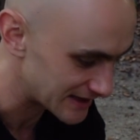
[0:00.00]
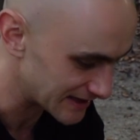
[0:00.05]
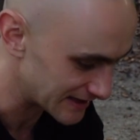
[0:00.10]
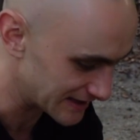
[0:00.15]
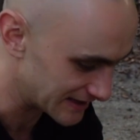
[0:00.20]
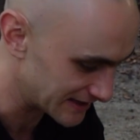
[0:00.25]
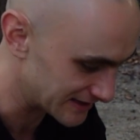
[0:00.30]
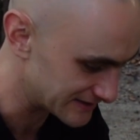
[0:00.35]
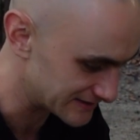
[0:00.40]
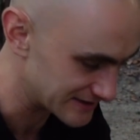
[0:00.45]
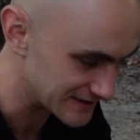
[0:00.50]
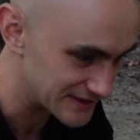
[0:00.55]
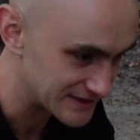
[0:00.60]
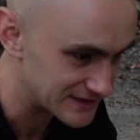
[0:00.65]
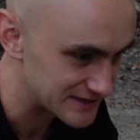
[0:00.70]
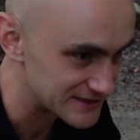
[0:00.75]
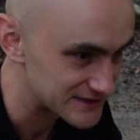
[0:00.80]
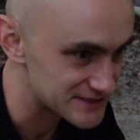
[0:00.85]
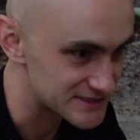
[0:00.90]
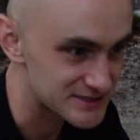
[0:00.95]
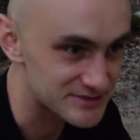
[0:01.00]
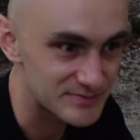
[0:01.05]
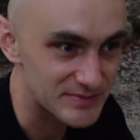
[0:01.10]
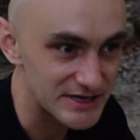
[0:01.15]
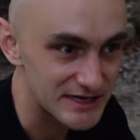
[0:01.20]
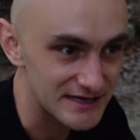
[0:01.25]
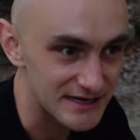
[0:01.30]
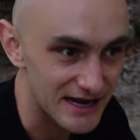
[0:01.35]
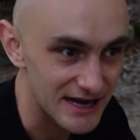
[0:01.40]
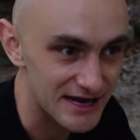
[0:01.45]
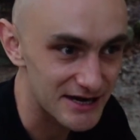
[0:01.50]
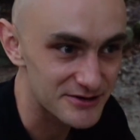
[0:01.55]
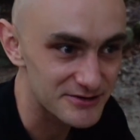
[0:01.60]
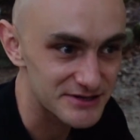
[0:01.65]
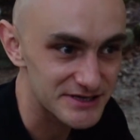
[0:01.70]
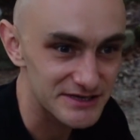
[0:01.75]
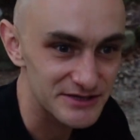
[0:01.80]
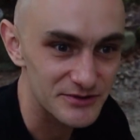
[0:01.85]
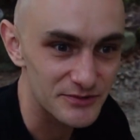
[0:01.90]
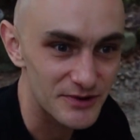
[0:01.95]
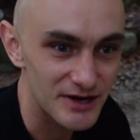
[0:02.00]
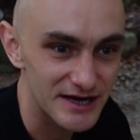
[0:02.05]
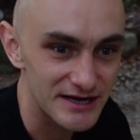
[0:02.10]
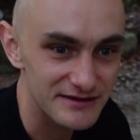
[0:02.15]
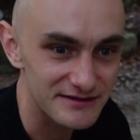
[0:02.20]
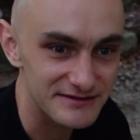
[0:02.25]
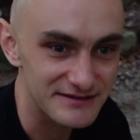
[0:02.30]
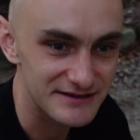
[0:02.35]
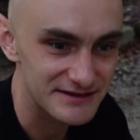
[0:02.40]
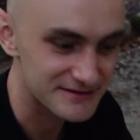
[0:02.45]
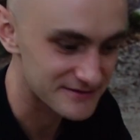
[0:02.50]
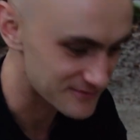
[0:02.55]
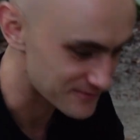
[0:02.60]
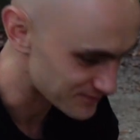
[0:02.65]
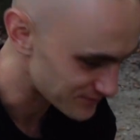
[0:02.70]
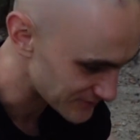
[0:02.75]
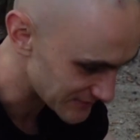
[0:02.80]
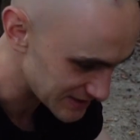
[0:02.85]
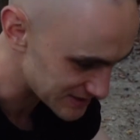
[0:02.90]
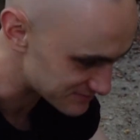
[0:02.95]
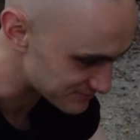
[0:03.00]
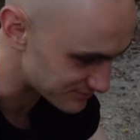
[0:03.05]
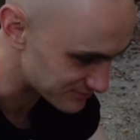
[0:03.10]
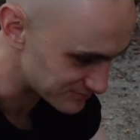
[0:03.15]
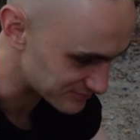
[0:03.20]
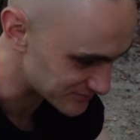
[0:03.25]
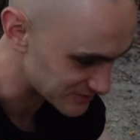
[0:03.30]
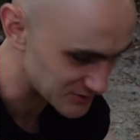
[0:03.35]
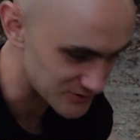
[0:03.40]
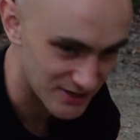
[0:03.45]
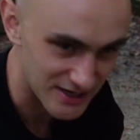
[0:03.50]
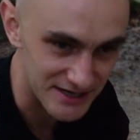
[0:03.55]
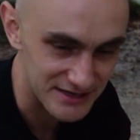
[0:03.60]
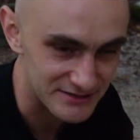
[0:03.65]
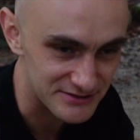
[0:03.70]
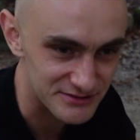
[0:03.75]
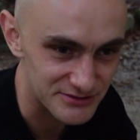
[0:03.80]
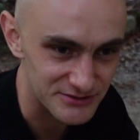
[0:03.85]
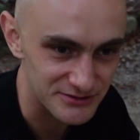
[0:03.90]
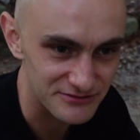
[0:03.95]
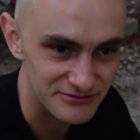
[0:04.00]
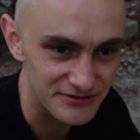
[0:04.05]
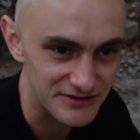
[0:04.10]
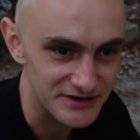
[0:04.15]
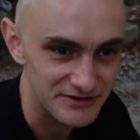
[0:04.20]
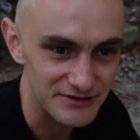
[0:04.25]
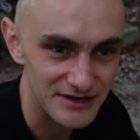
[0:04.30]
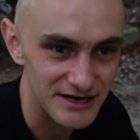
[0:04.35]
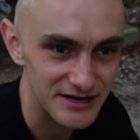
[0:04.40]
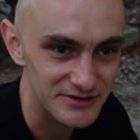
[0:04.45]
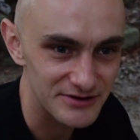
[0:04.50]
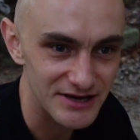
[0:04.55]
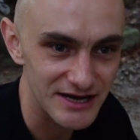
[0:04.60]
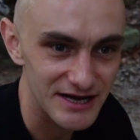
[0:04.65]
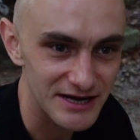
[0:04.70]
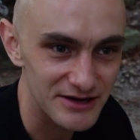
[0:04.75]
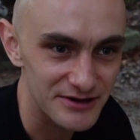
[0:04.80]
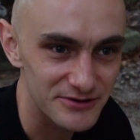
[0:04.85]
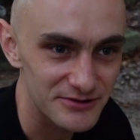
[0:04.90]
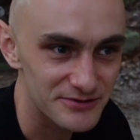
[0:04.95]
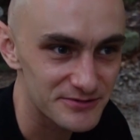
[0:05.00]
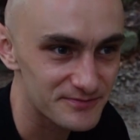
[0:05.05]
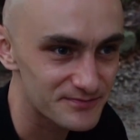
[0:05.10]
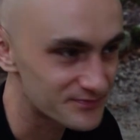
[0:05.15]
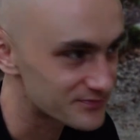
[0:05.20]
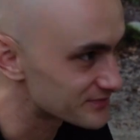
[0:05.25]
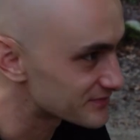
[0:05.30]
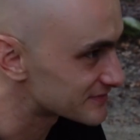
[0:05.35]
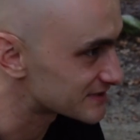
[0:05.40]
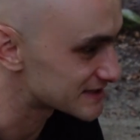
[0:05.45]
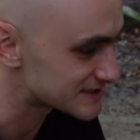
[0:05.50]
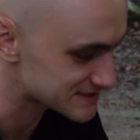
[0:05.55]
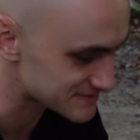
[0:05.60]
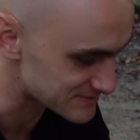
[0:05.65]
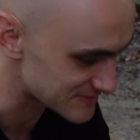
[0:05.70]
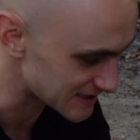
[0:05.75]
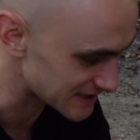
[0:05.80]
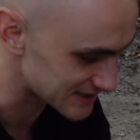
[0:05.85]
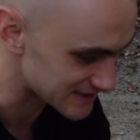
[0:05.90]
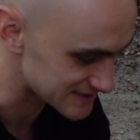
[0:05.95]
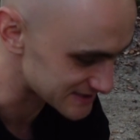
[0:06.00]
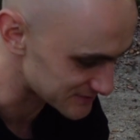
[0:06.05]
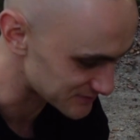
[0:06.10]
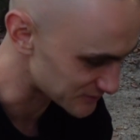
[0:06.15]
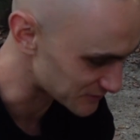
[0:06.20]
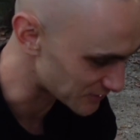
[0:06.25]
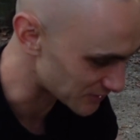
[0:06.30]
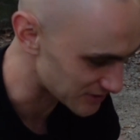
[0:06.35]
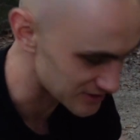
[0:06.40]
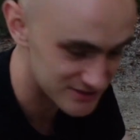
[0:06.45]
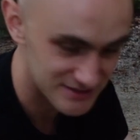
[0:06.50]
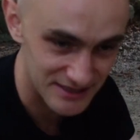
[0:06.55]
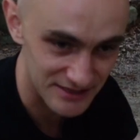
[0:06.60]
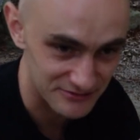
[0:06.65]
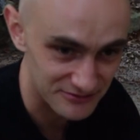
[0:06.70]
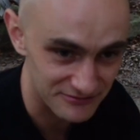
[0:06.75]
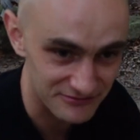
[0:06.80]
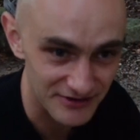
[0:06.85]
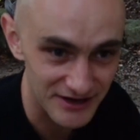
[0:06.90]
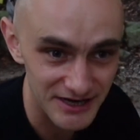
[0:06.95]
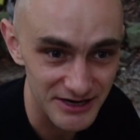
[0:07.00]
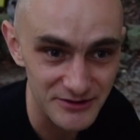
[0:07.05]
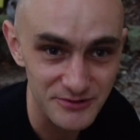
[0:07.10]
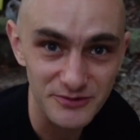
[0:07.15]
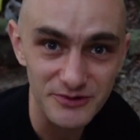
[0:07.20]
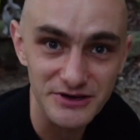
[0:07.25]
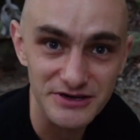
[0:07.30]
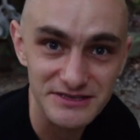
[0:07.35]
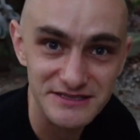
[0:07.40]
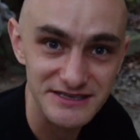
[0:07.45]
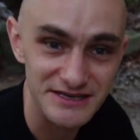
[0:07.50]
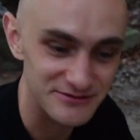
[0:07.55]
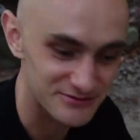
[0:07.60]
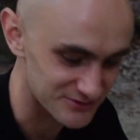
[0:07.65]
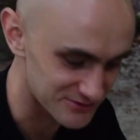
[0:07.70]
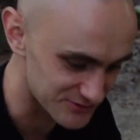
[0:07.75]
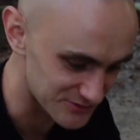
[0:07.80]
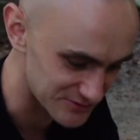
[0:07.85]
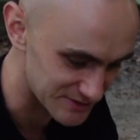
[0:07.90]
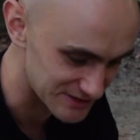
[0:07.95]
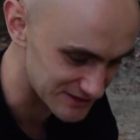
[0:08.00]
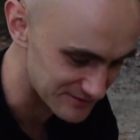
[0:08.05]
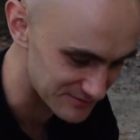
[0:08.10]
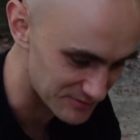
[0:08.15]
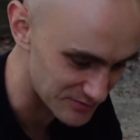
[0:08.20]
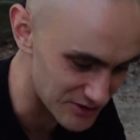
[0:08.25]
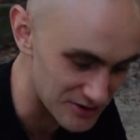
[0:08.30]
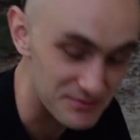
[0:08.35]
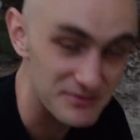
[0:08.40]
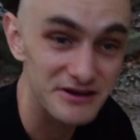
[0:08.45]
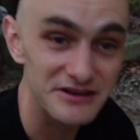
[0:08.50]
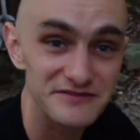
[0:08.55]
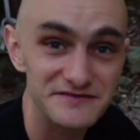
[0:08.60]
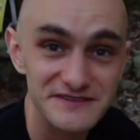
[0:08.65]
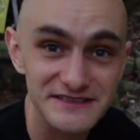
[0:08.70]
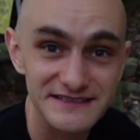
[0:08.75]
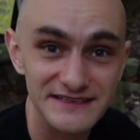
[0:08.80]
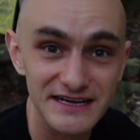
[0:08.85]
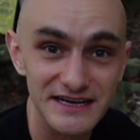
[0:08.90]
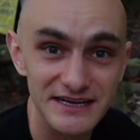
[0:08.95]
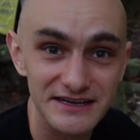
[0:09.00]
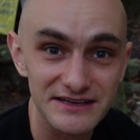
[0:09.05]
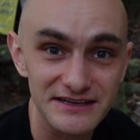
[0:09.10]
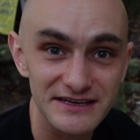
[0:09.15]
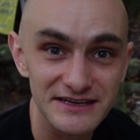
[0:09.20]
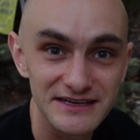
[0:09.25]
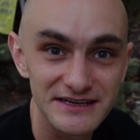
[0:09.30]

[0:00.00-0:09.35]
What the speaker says: And just being out in the wild and trying to figure out how this mechanism works, how the fire works, how to do it primitive style.